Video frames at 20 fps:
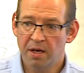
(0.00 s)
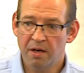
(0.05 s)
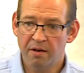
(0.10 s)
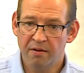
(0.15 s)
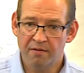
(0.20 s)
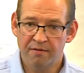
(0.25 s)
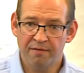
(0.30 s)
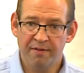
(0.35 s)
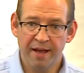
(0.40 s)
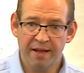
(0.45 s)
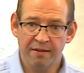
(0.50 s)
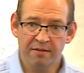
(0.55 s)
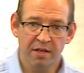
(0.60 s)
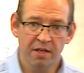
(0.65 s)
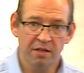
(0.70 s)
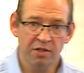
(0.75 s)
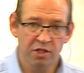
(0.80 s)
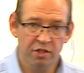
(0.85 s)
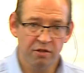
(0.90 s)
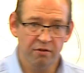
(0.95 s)
uh, vet the
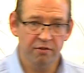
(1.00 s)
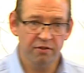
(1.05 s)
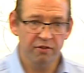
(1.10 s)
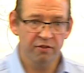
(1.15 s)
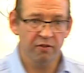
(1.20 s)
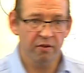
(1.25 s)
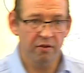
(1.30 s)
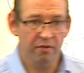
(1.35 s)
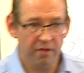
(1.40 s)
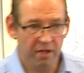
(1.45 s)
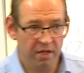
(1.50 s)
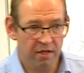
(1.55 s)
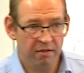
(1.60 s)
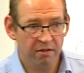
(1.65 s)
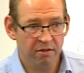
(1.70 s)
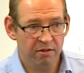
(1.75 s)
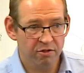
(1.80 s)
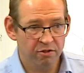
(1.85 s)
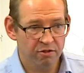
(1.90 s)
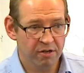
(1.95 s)
insurance that the
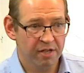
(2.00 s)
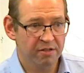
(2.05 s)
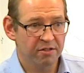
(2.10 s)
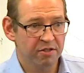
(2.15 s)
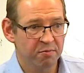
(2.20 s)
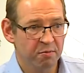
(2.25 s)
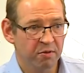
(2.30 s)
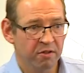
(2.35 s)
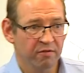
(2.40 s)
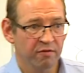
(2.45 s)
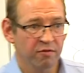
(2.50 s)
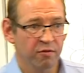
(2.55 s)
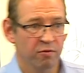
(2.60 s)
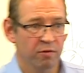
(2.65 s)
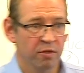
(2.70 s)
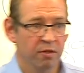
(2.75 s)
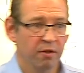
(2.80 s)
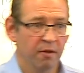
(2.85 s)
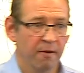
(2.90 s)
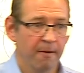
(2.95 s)
contractor's putting
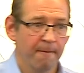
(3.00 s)
forward?